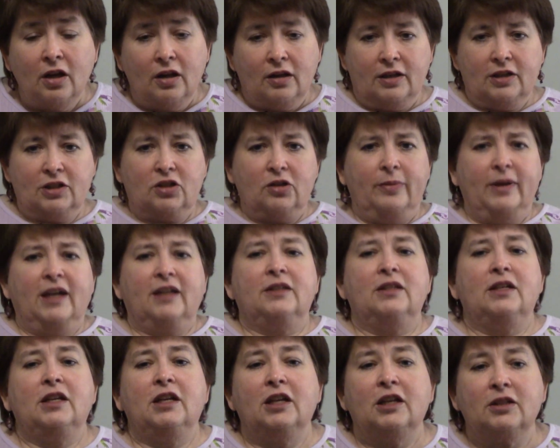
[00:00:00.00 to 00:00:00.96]
Let's go back
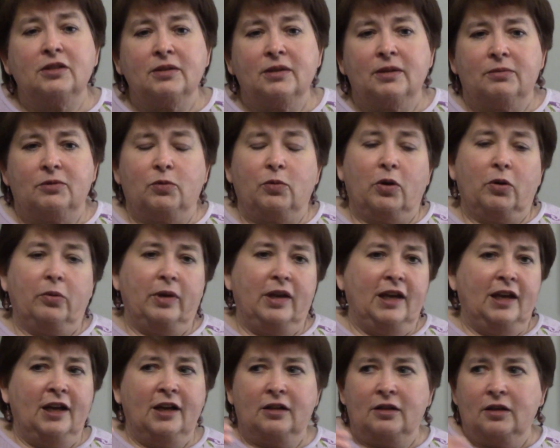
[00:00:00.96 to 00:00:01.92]
to Egypt where we
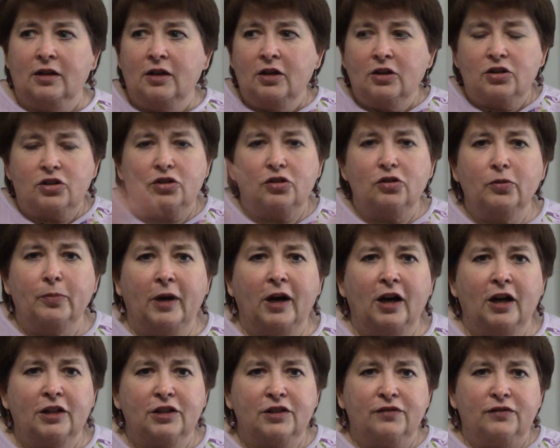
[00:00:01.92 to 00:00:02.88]
had stew
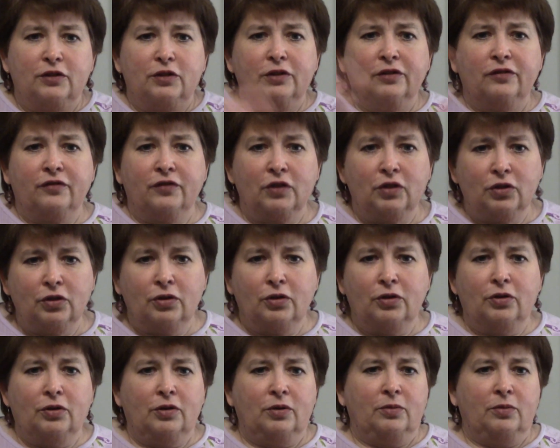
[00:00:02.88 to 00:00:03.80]
pots full of food,